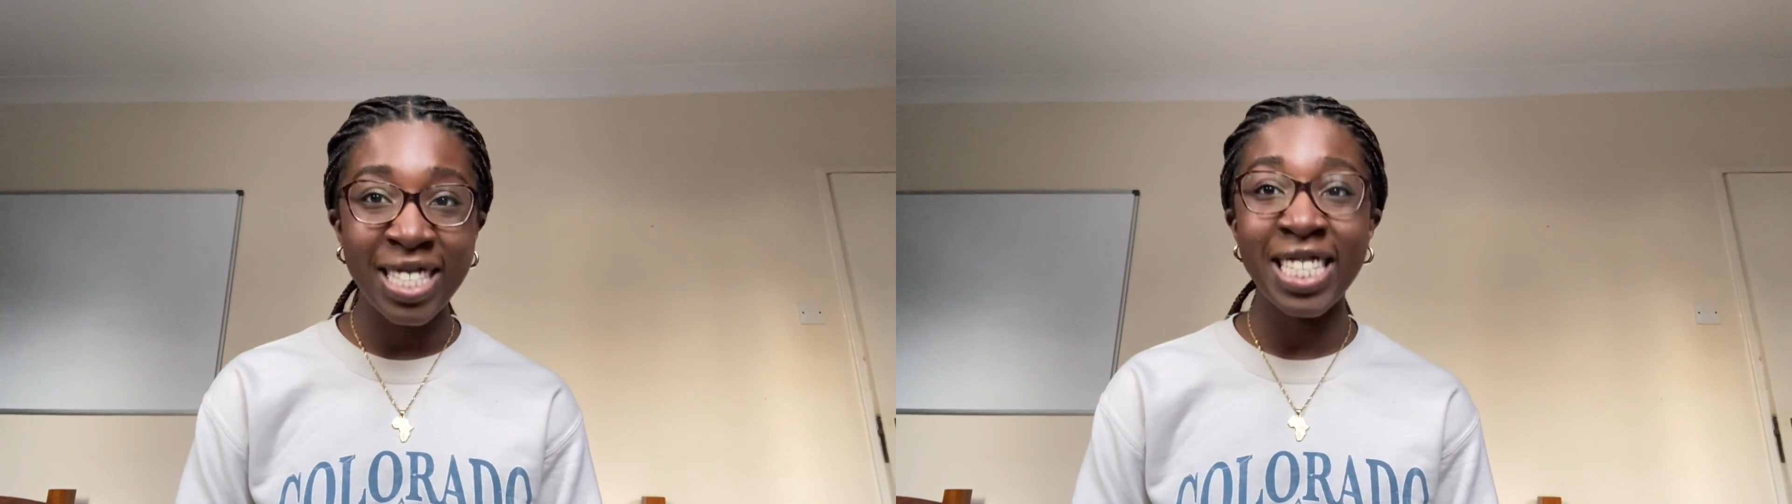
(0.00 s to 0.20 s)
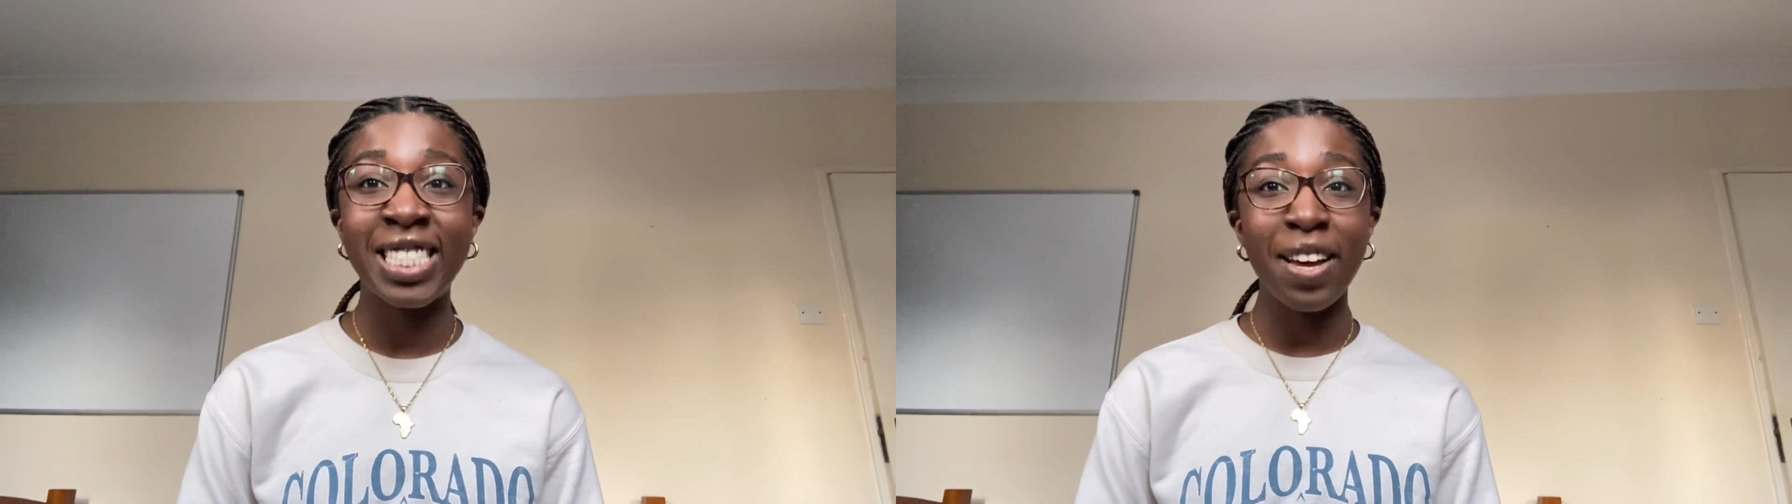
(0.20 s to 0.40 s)

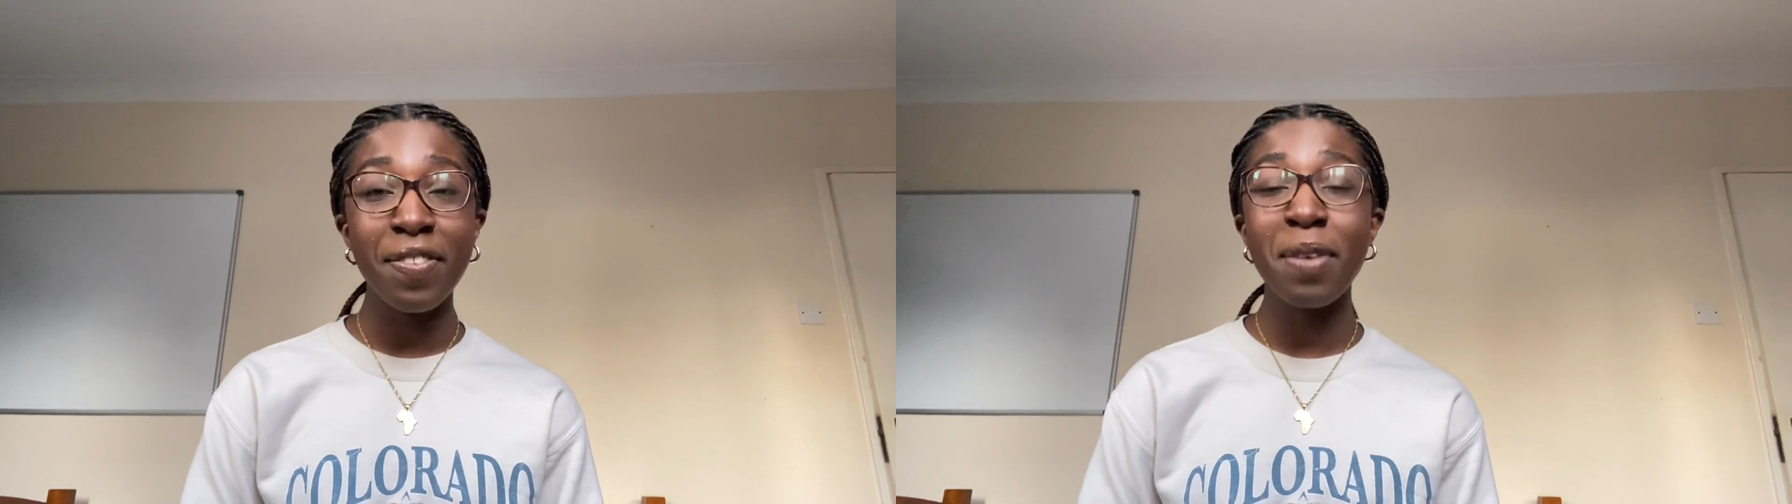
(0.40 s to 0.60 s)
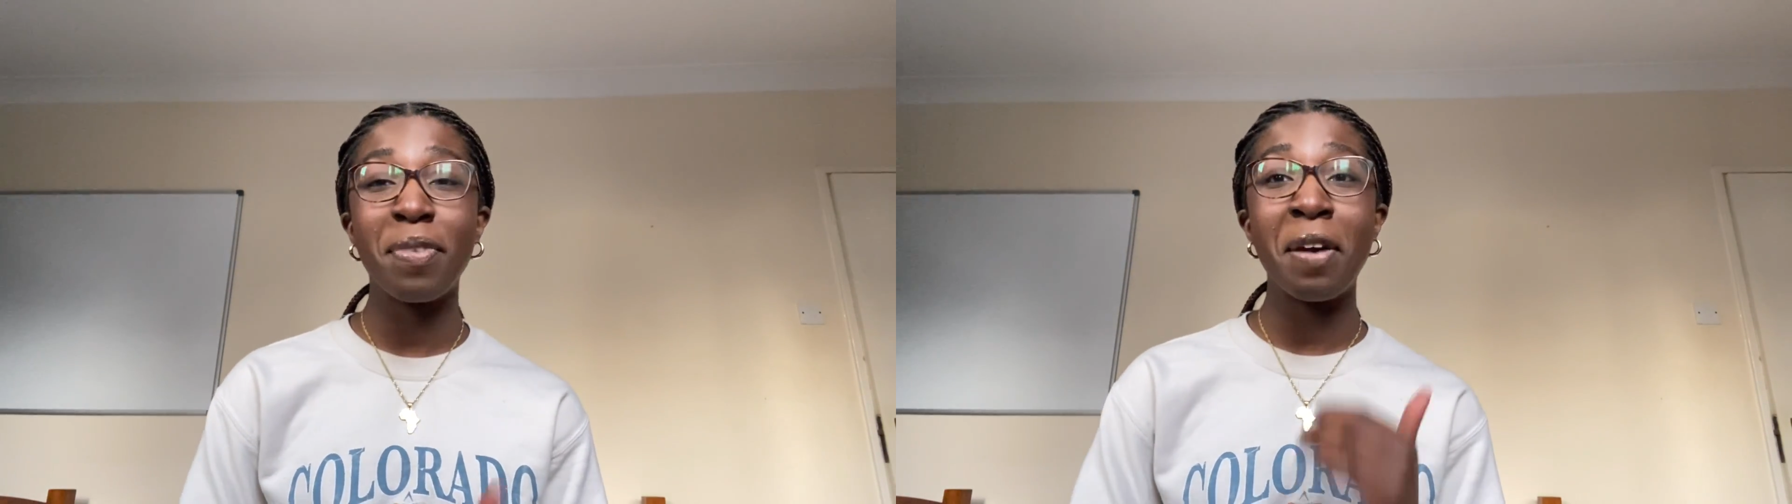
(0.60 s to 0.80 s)
It's
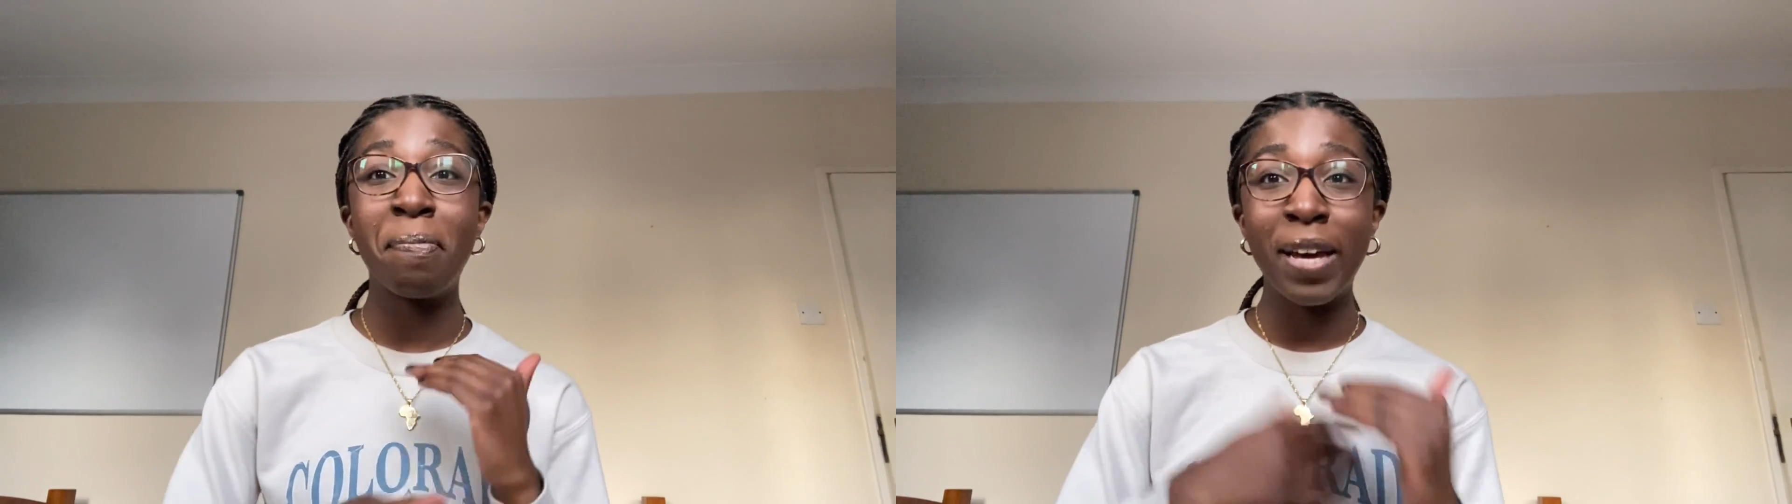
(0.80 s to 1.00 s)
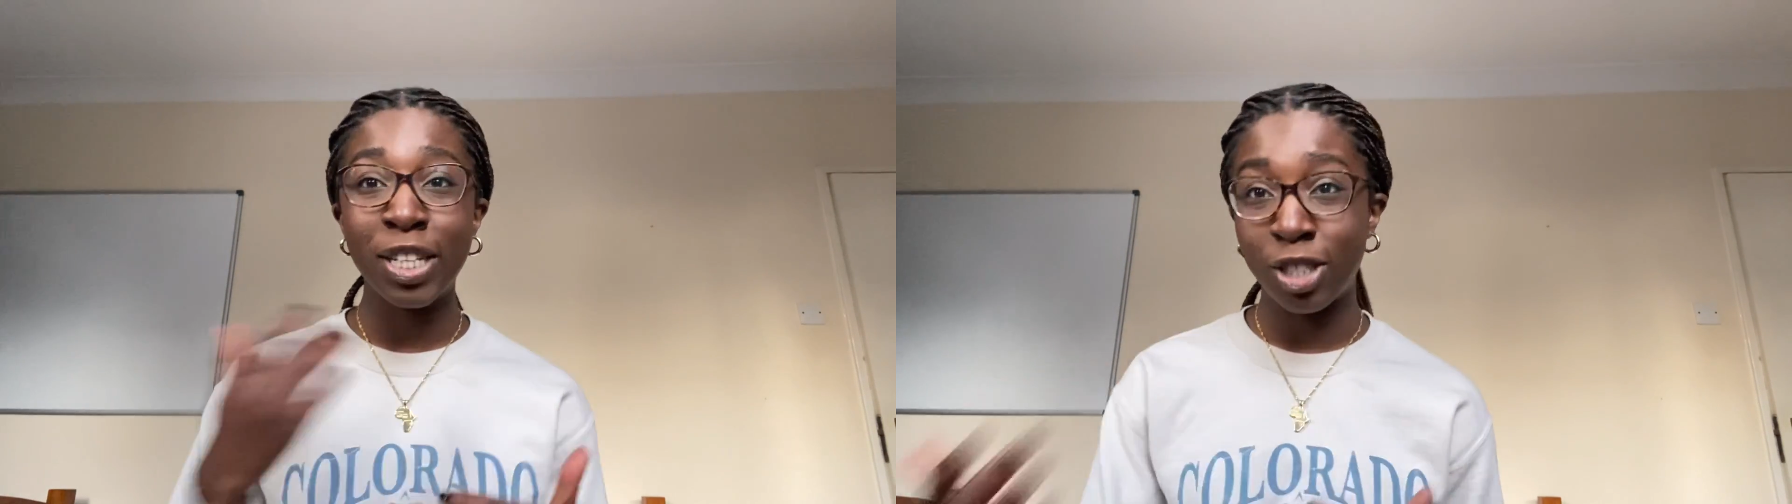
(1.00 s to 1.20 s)
definitely been a
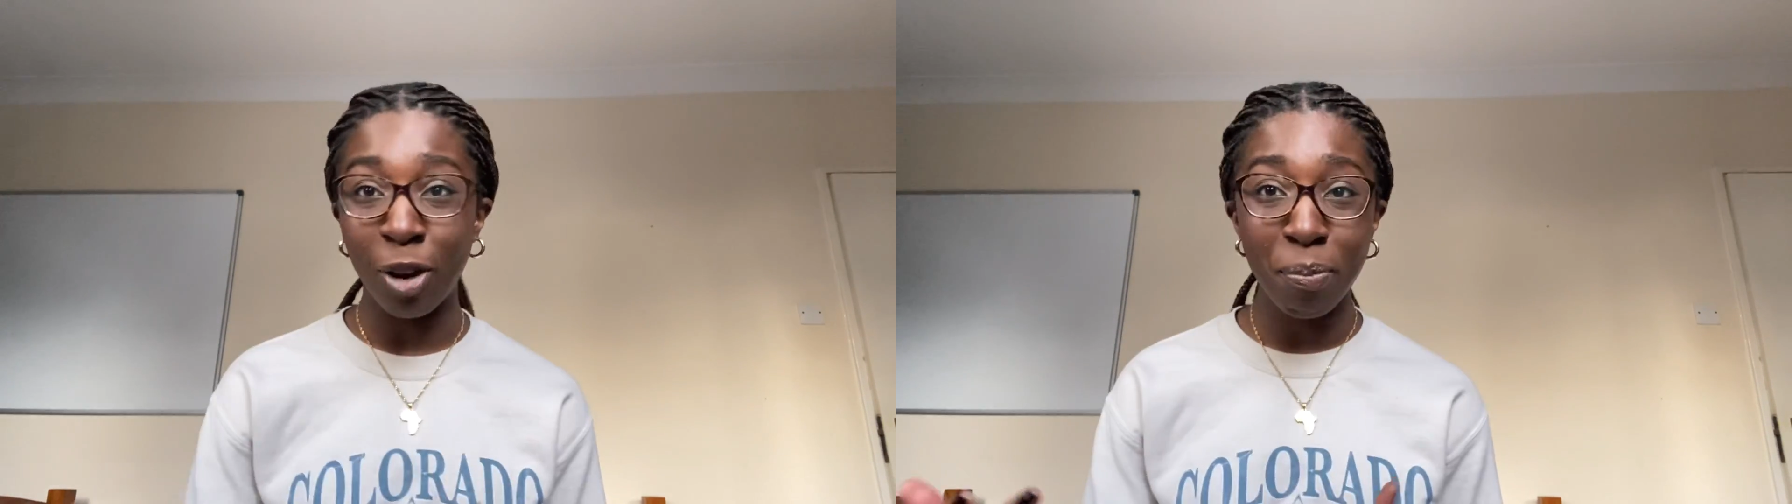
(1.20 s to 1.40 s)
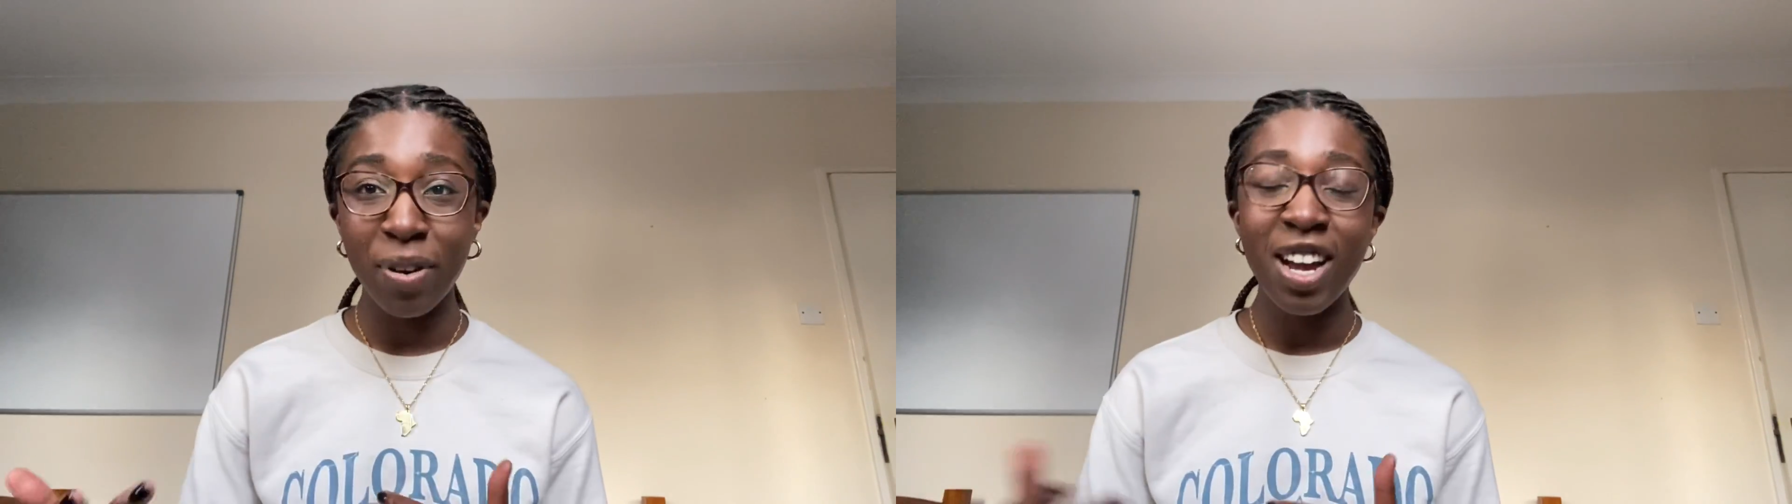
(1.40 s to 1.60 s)
big
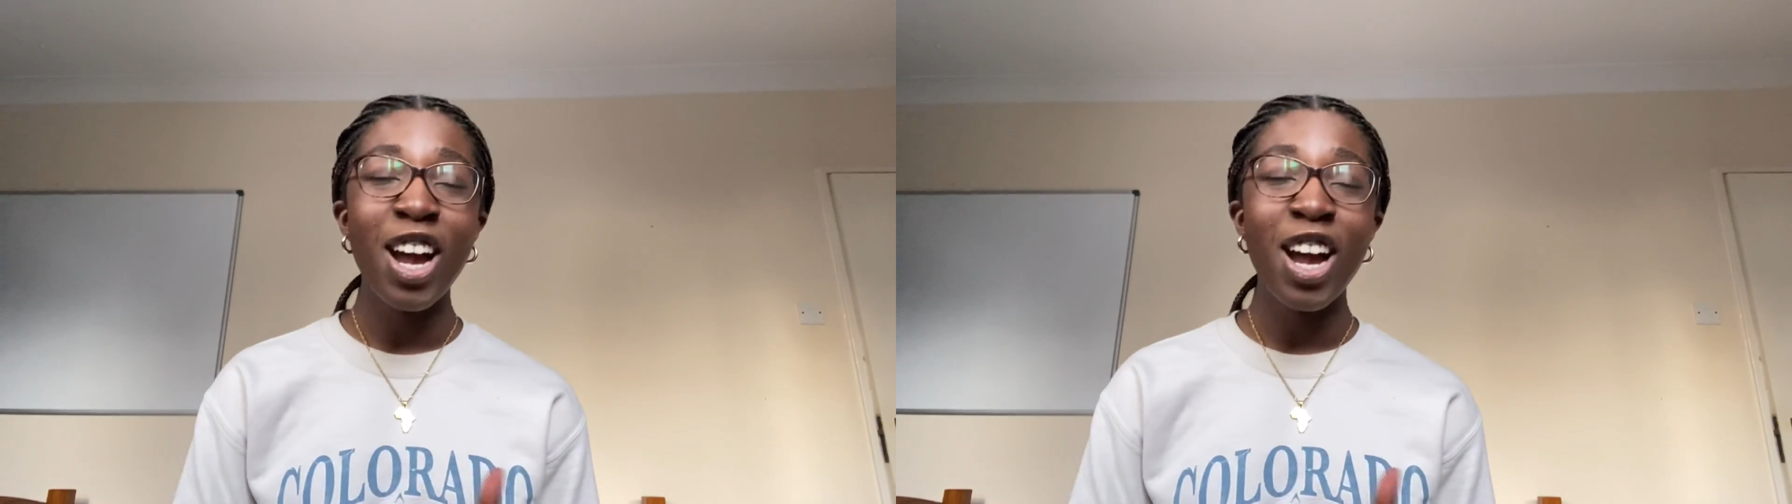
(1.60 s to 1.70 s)
jump